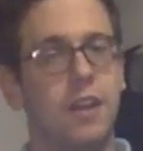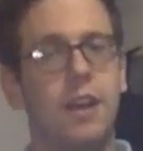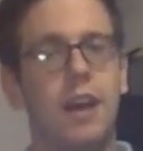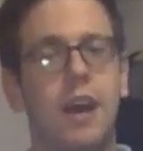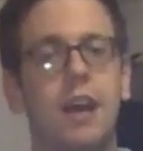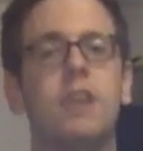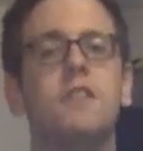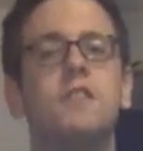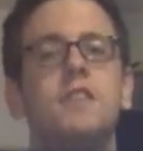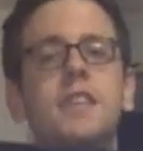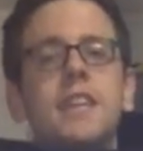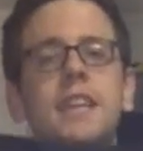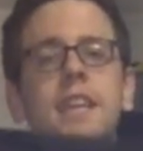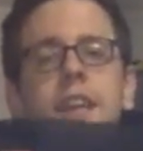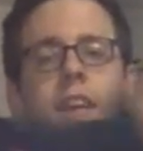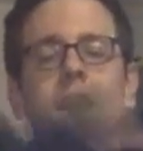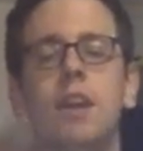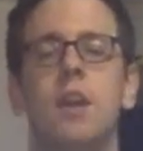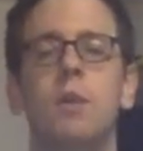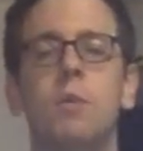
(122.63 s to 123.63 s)
And obviously,
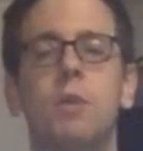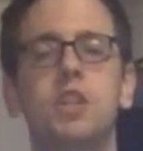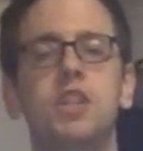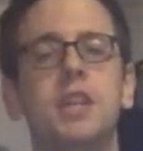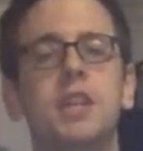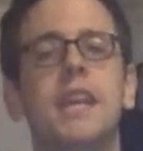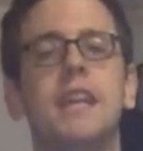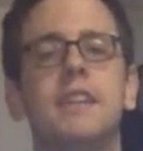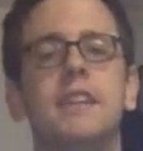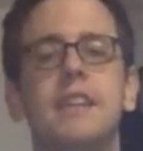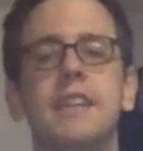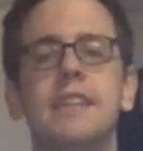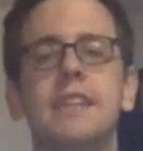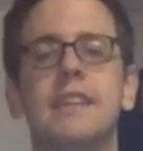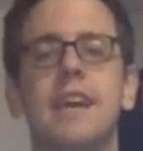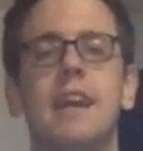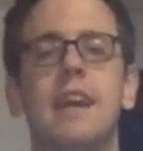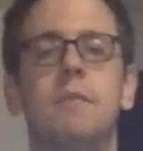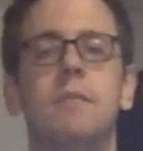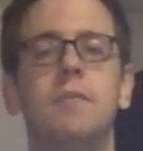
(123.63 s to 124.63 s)
once you get to the
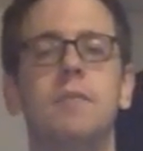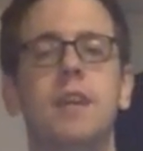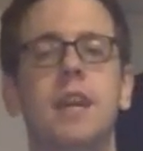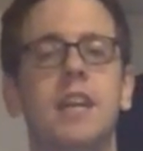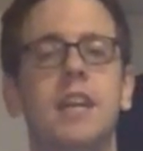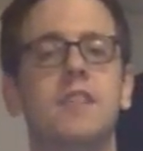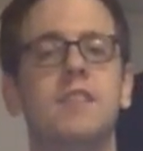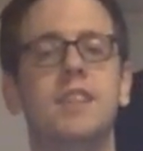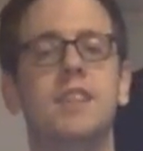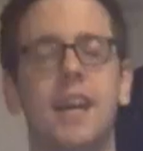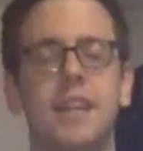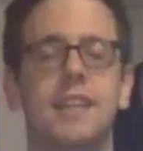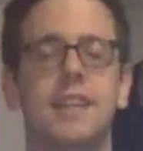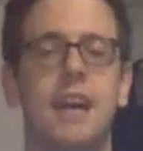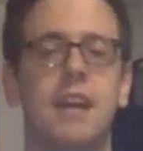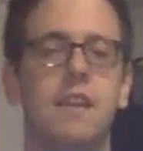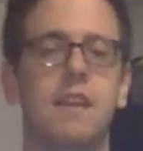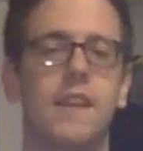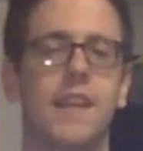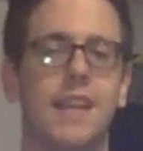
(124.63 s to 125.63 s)
exam, and you've sat
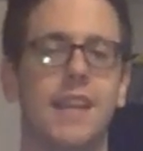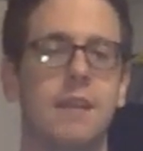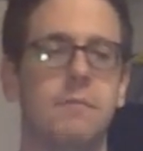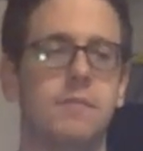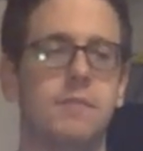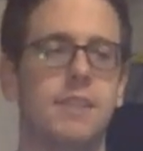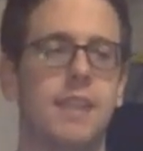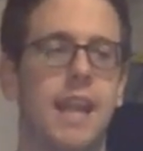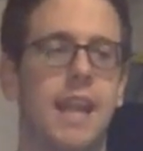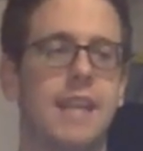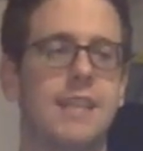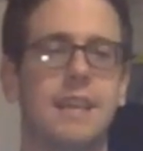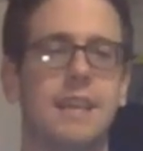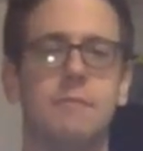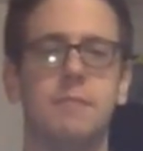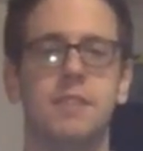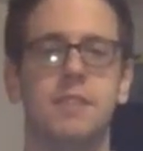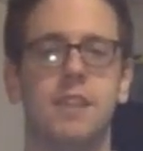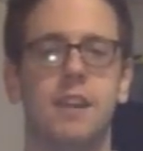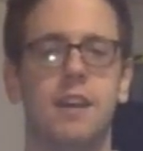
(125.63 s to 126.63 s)
down and the exam
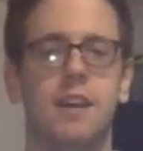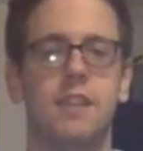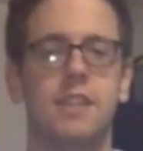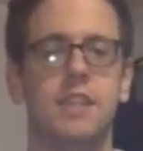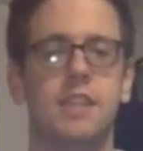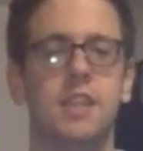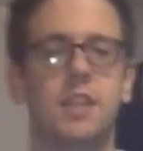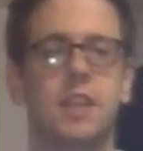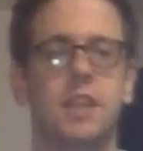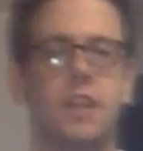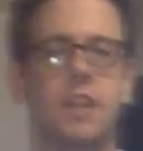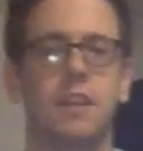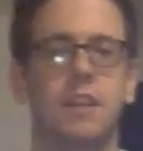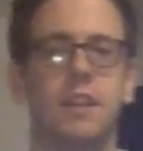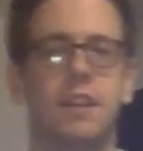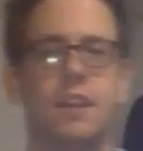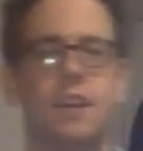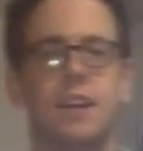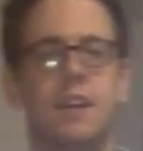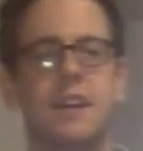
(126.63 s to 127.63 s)
started, you can
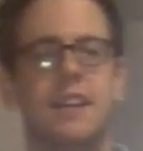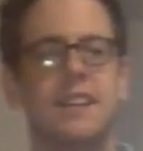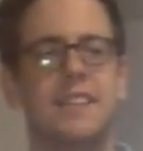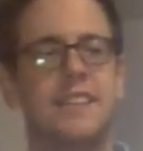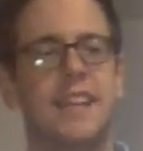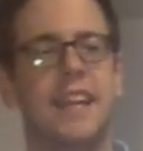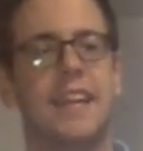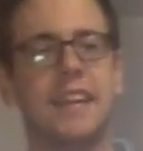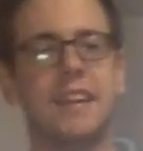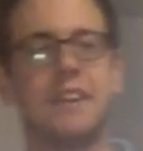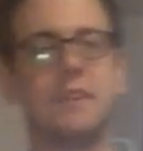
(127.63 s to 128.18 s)
take